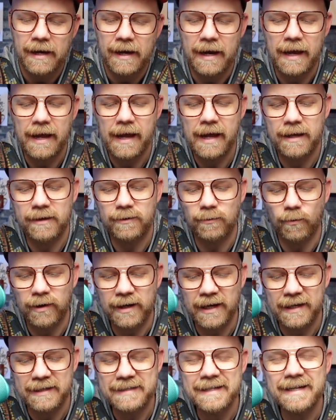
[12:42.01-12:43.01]
And
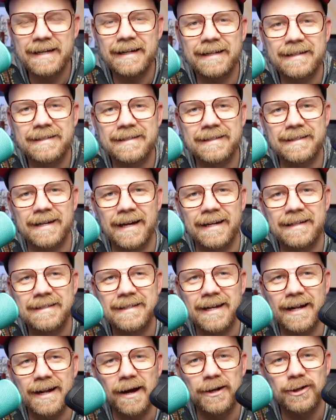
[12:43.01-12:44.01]
what I did is
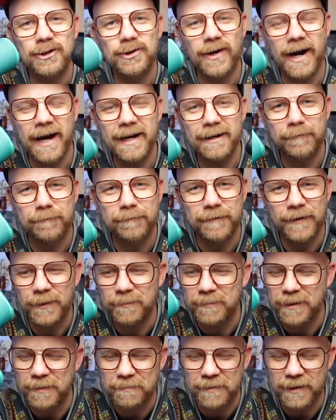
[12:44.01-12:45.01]
I tried to
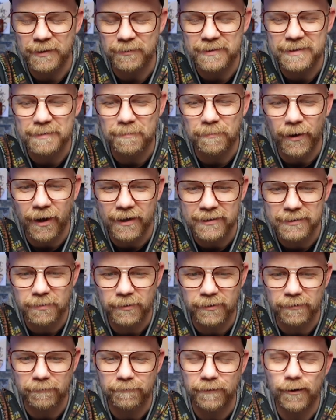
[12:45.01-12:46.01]
film it, but it was
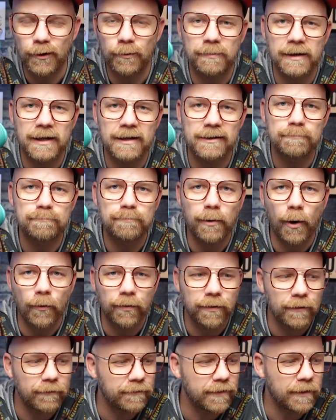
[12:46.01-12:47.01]
impossible to film because
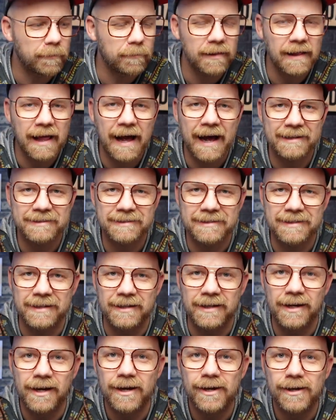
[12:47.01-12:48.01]
both of them
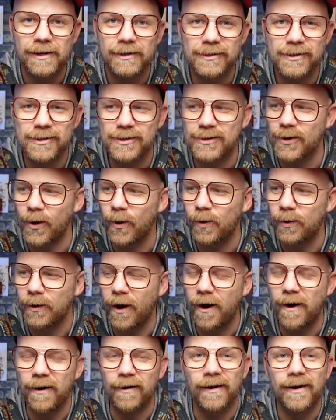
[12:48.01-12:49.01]
lasted so
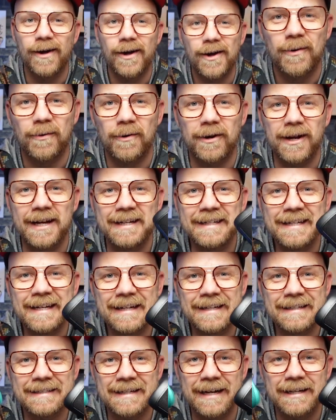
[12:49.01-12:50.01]
long. What I
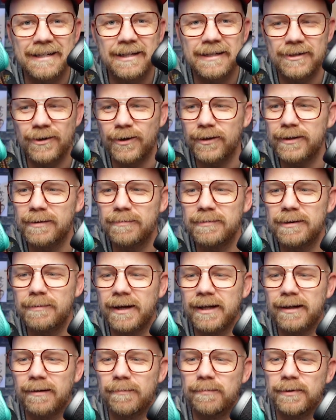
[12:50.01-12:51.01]
did is I hooked them to
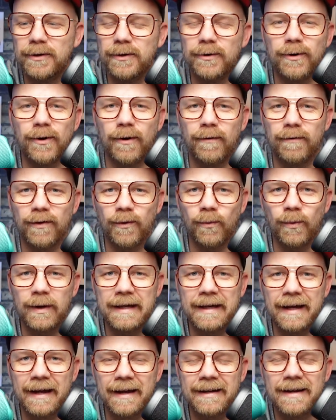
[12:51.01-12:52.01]
my computer over the
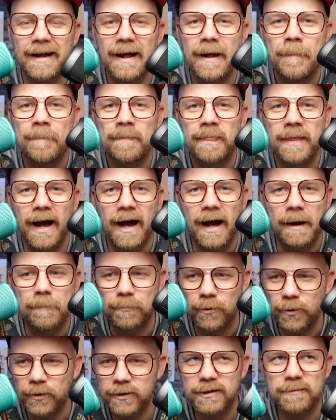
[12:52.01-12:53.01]
weekend. I
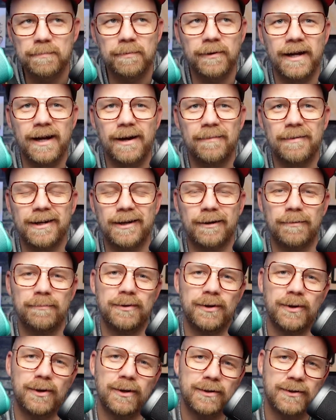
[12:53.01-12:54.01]
pushed play on my
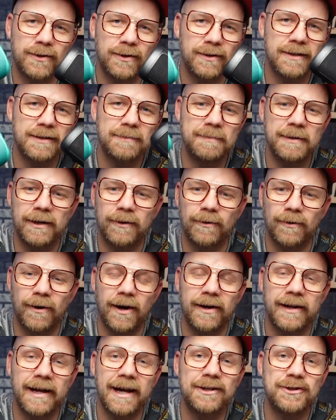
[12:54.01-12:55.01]
computer, turned the speaker
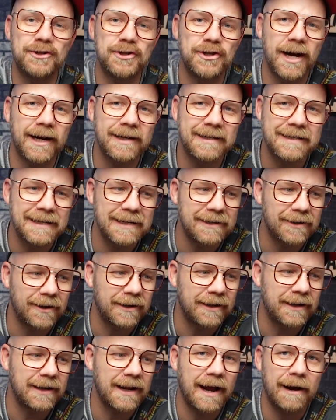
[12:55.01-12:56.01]
on, and checked in
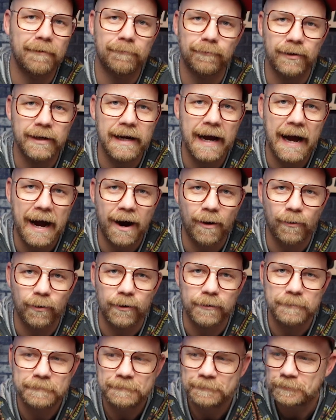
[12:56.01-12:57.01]
on it every
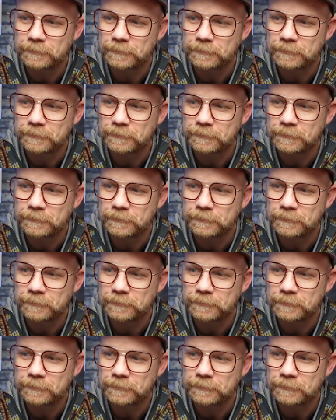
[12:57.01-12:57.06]
hour.